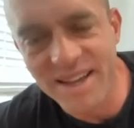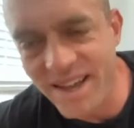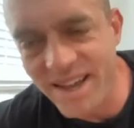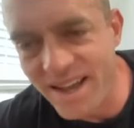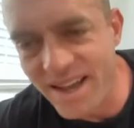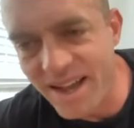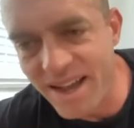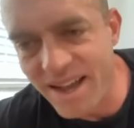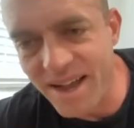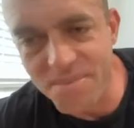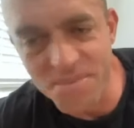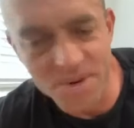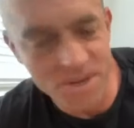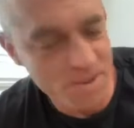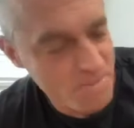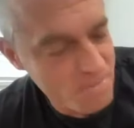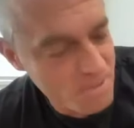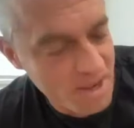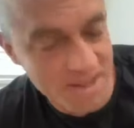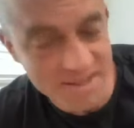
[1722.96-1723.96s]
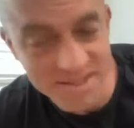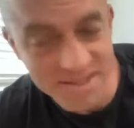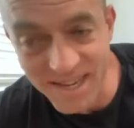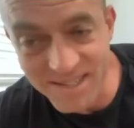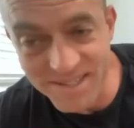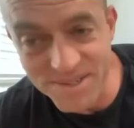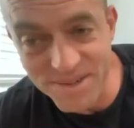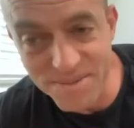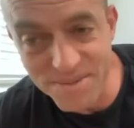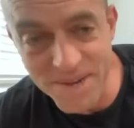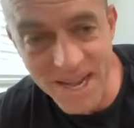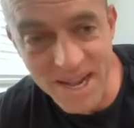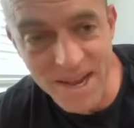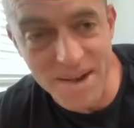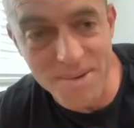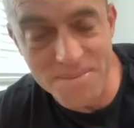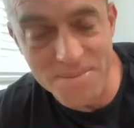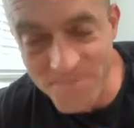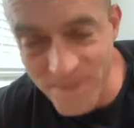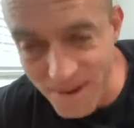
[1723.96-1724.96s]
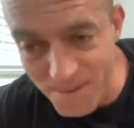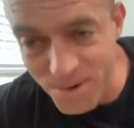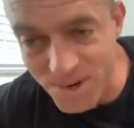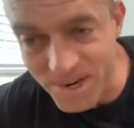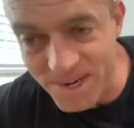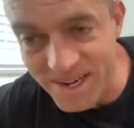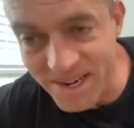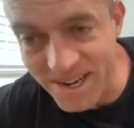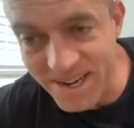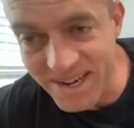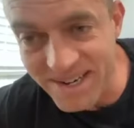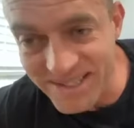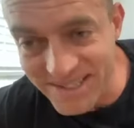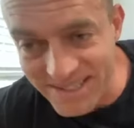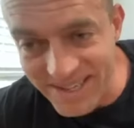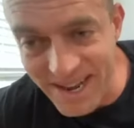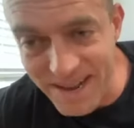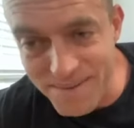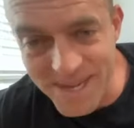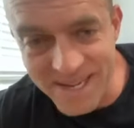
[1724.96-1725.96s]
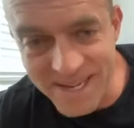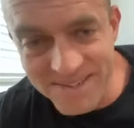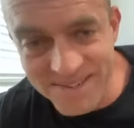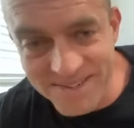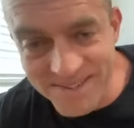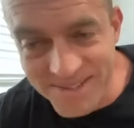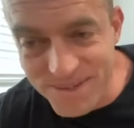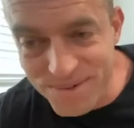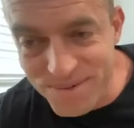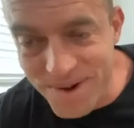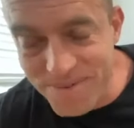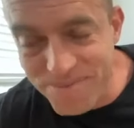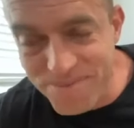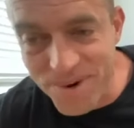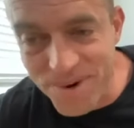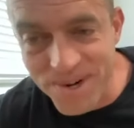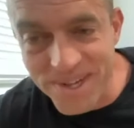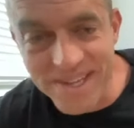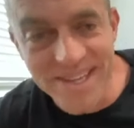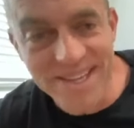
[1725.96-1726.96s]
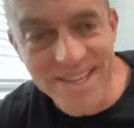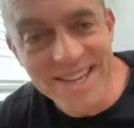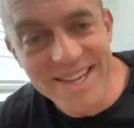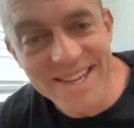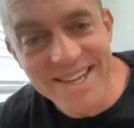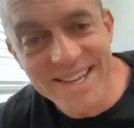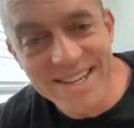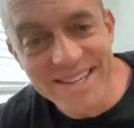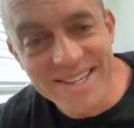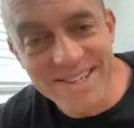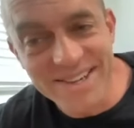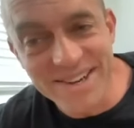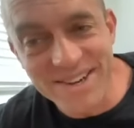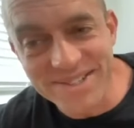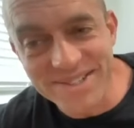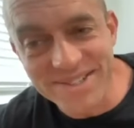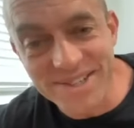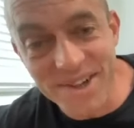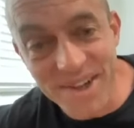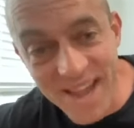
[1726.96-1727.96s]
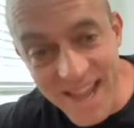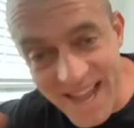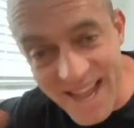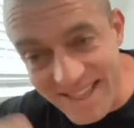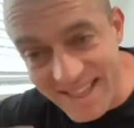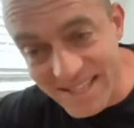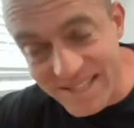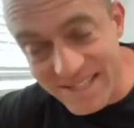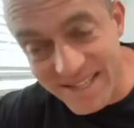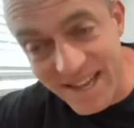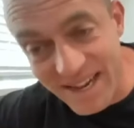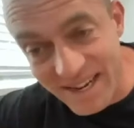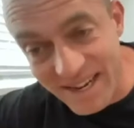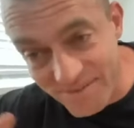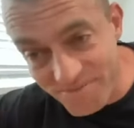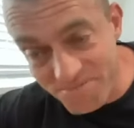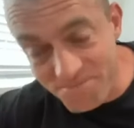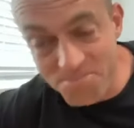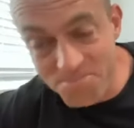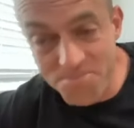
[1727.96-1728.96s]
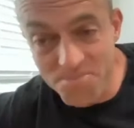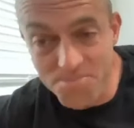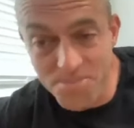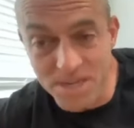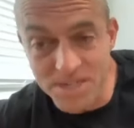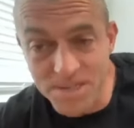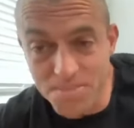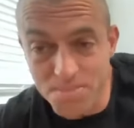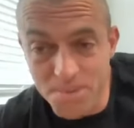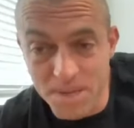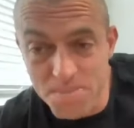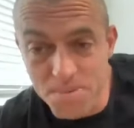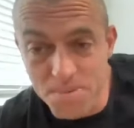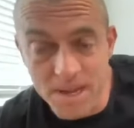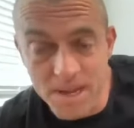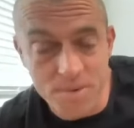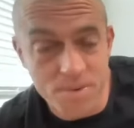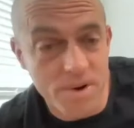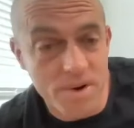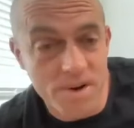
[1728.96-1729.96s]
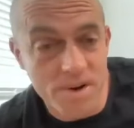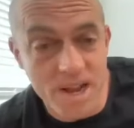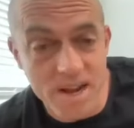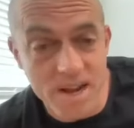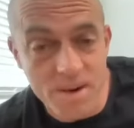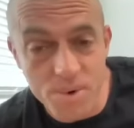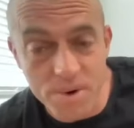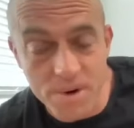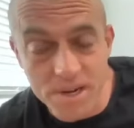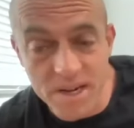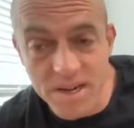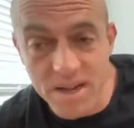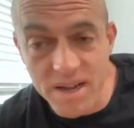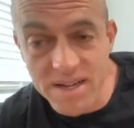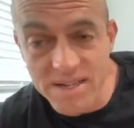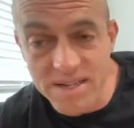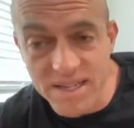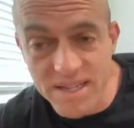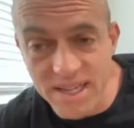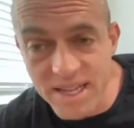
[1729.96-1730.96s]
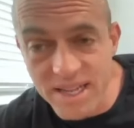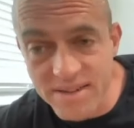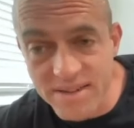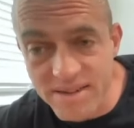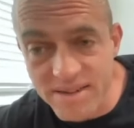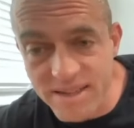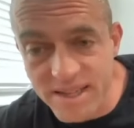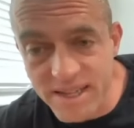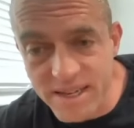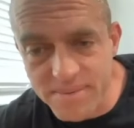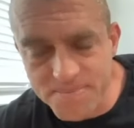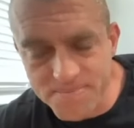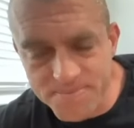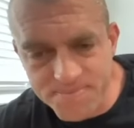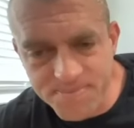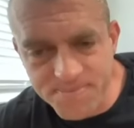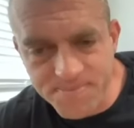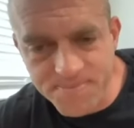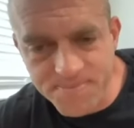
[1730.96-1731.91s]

Uh, I'm gonna go apologize to him now. I'm working on it. Damn it, this is a rough morning. You know, so I had this like bunch of people that were kind of working on it together, and then